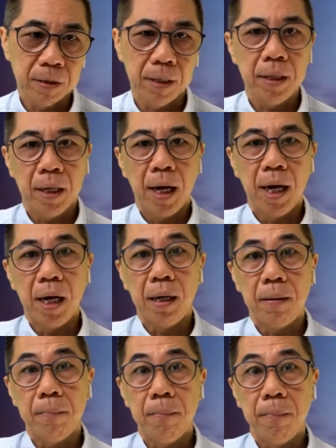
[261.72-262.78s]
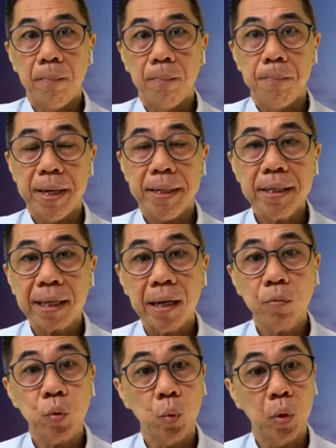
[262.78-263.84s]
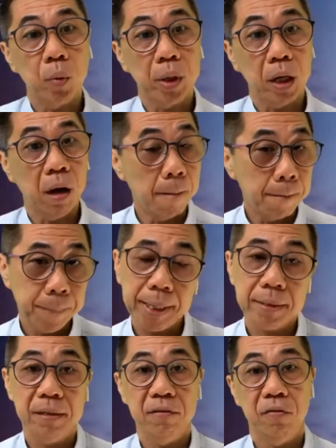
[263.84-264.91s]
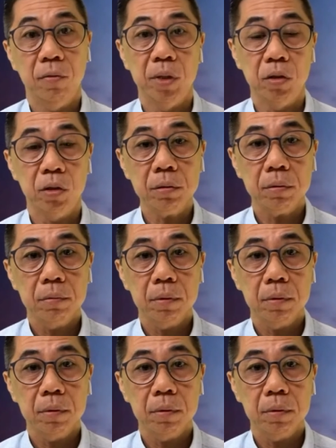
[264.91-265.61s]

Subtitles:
Right? Many times we work with complex information